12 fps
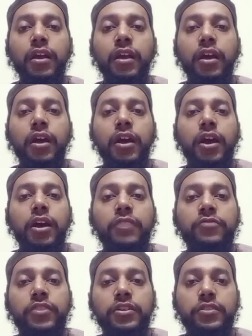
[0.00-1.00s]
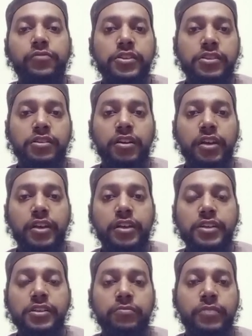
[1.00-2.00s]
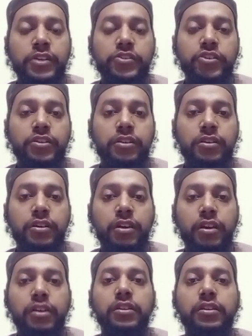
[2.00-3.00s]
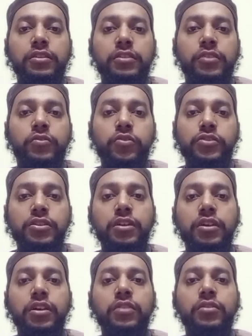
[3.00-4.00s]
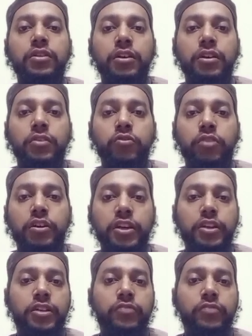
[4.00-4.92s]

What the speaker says: For the first, like I mentioned earlier, the course Quran reading with